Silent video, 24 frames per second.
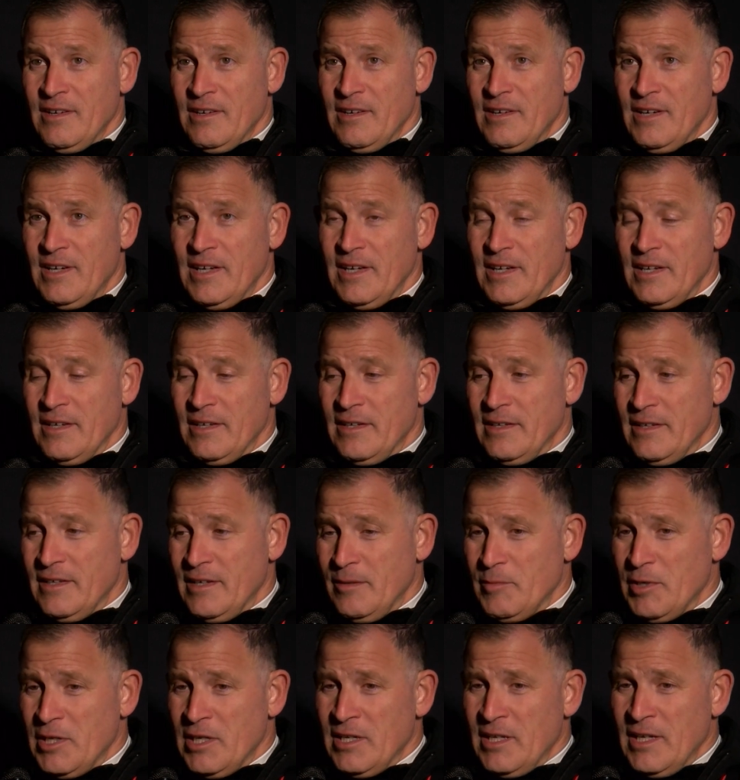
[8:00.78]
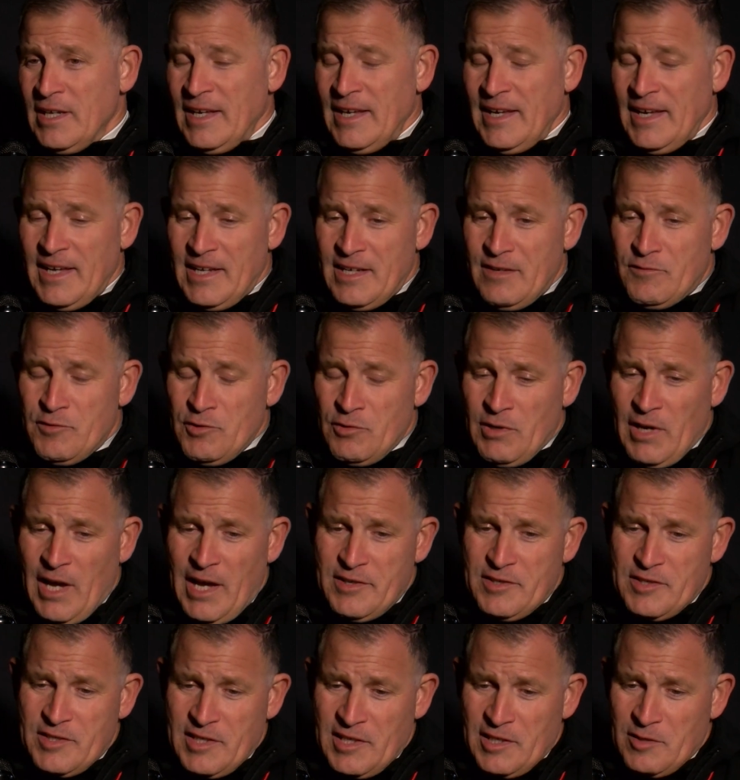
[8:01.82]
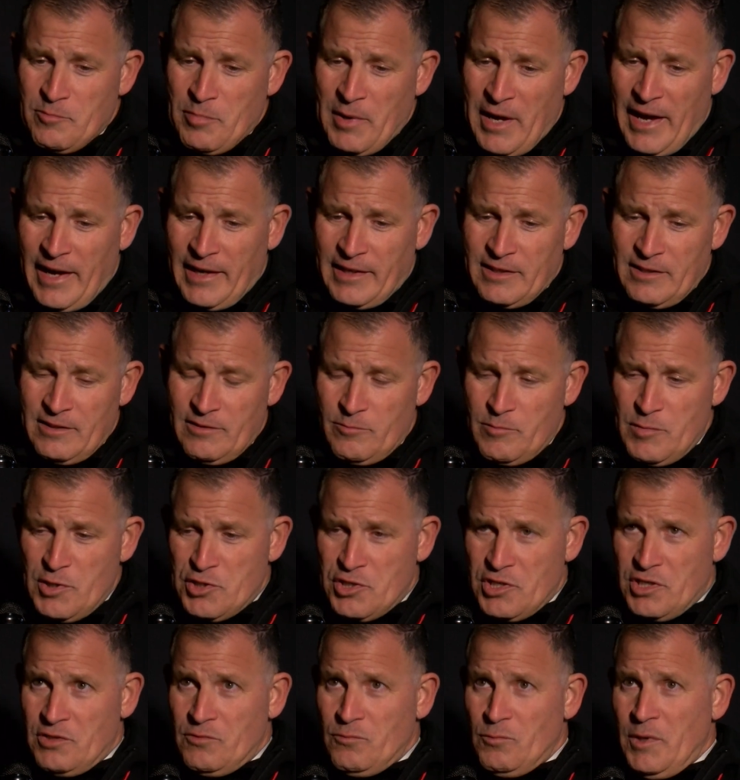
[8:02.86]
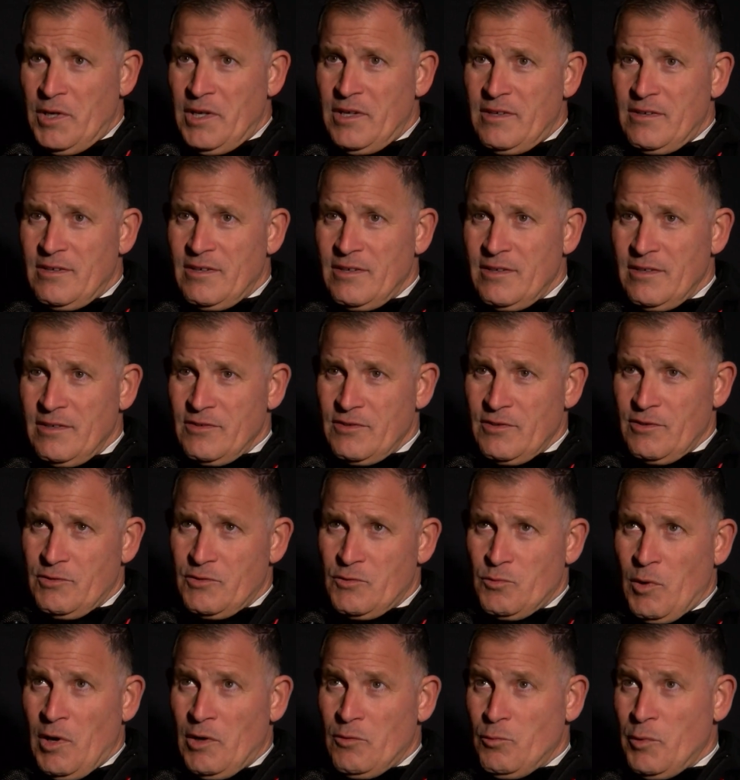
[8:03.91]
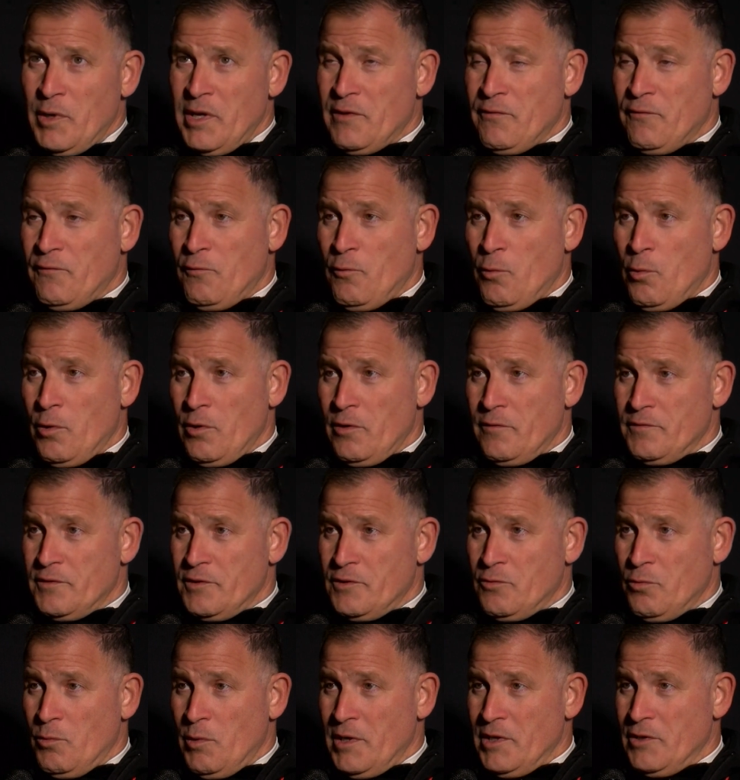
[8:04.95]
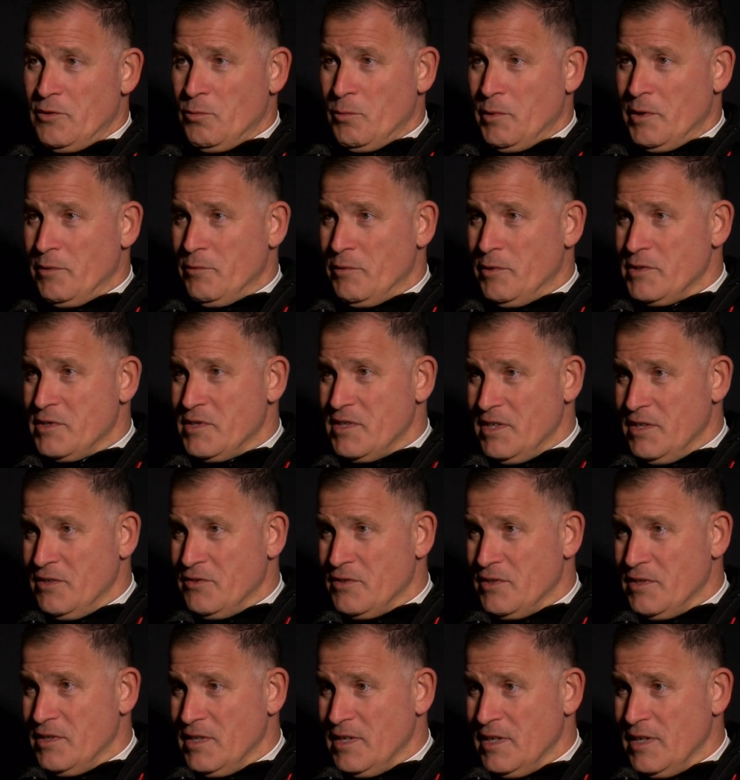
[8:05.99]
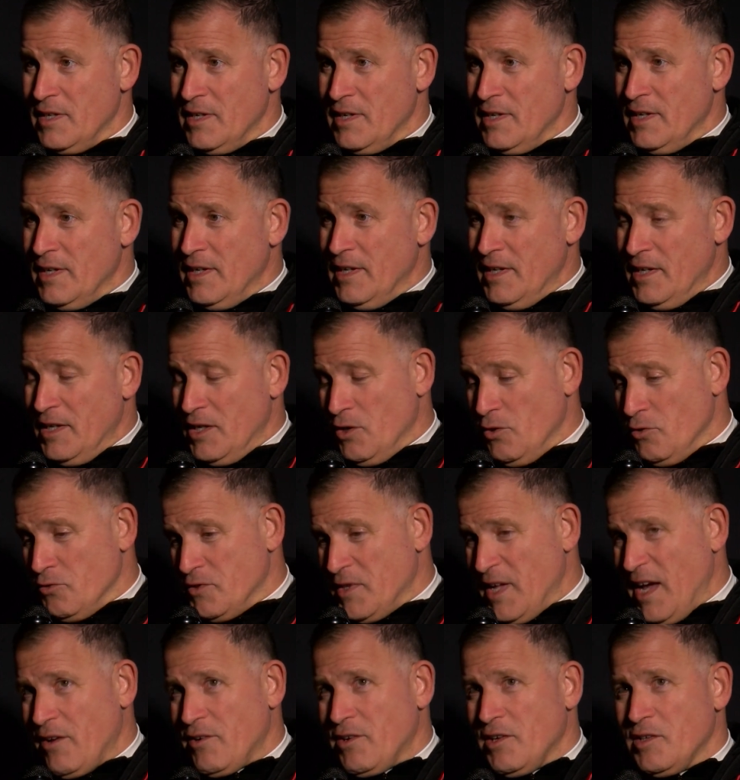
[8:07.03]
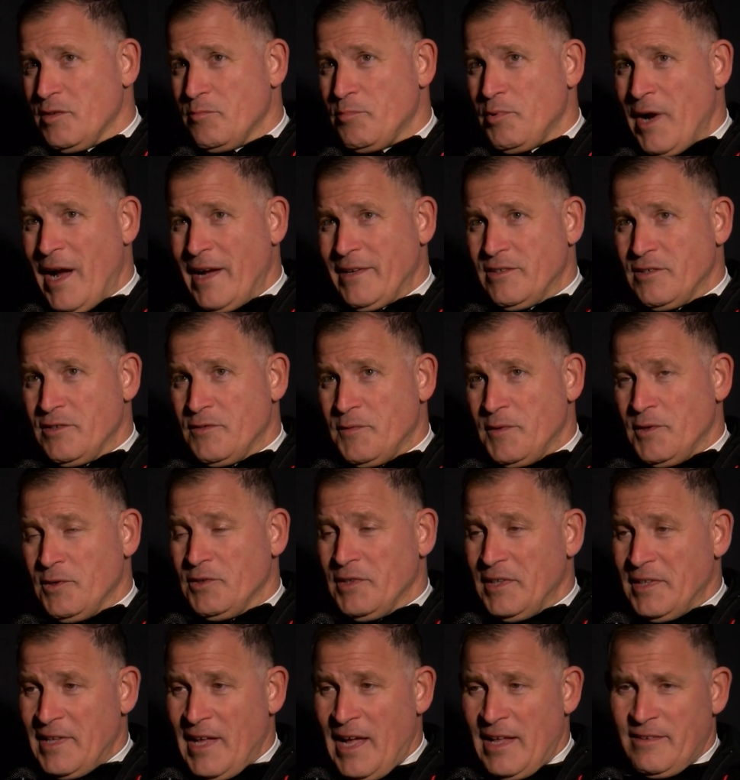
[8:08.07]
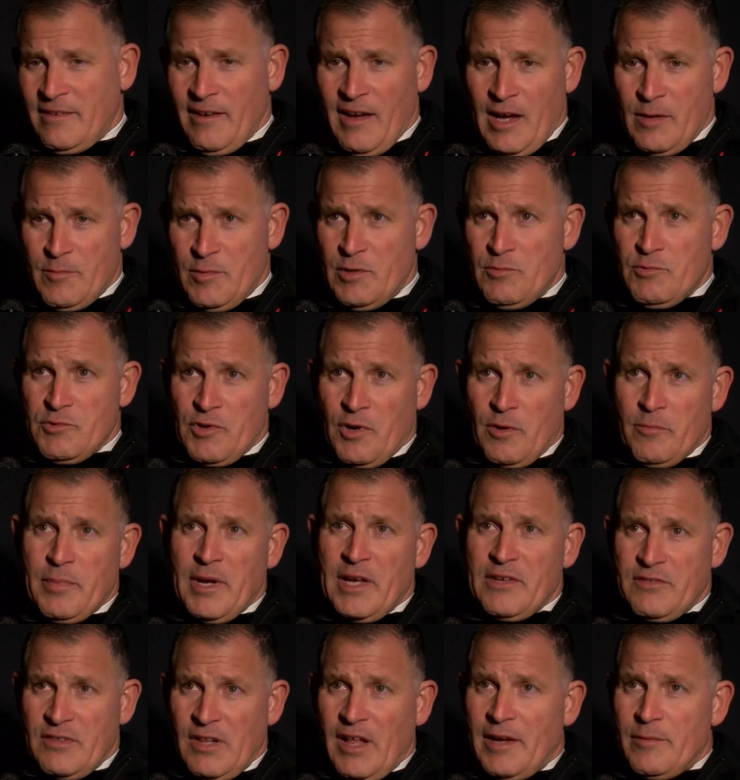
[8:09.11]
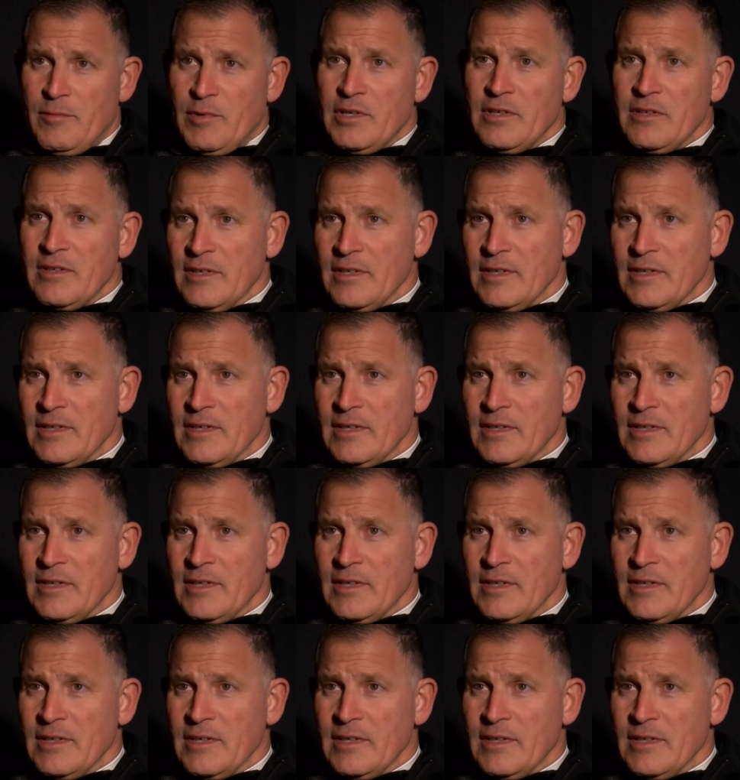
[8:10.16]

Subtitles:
right? I mean, and if you guys think back, you know, Michigan week, so it's what, week four of the 2021 season, he goes down on the practice field. At that time, he was our best lineman,